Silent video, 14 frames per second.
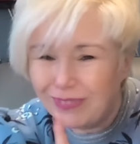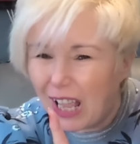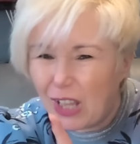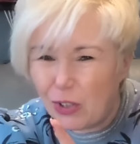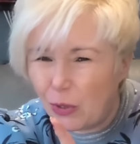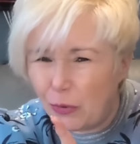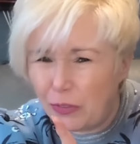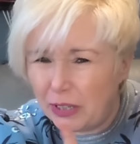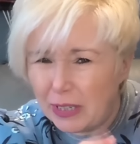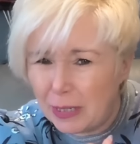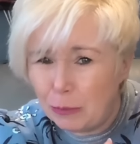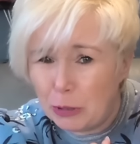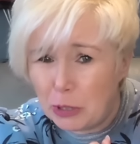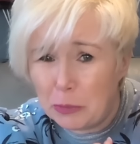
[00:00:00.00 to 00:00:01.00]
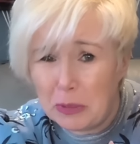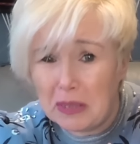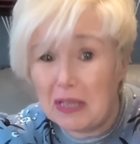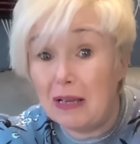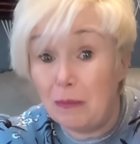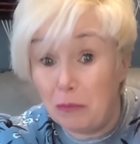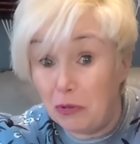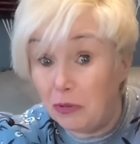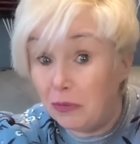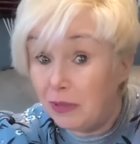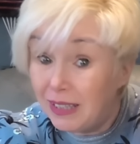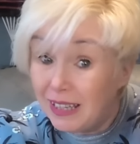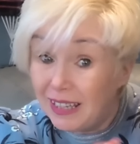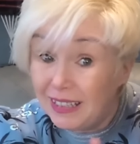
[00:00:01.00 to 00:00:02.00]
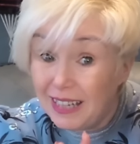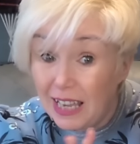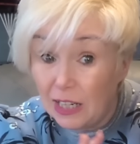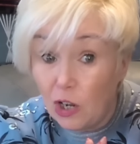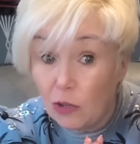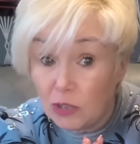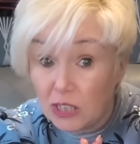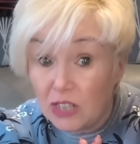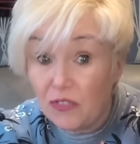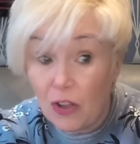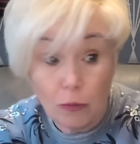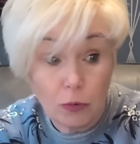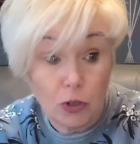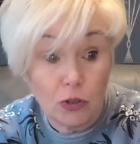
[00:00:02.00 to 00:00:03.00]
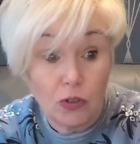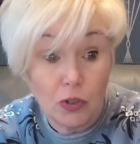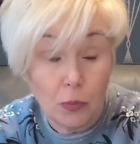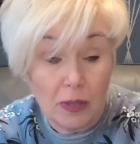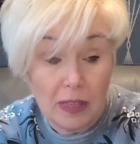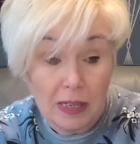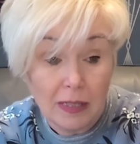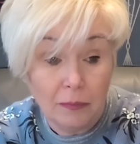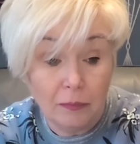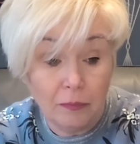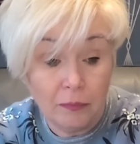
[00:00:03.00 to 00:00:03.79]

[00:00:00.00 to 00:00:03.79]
I don't think I'll be doing that, but yeah, lots of options with it.